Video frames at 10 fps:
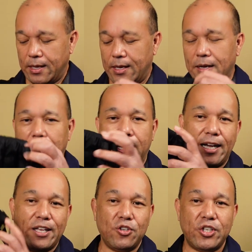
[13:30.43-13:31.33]

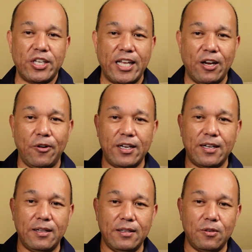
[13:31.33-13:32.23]
I usually carry
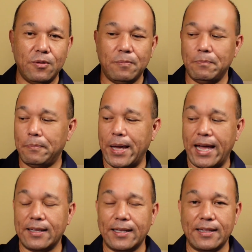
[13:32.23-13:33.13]
a little
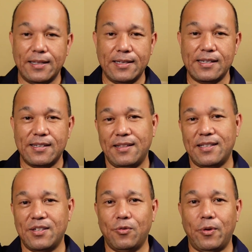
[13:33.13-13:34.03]
bag like this, and
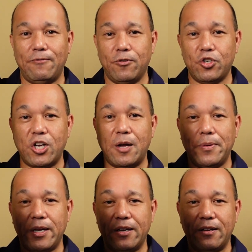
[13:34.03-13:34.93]
this is great for
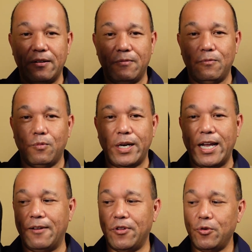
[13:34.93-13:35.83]
shopping and what
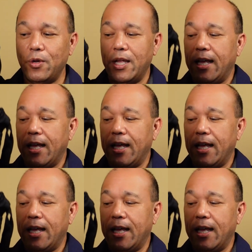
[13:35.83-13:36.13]
have you.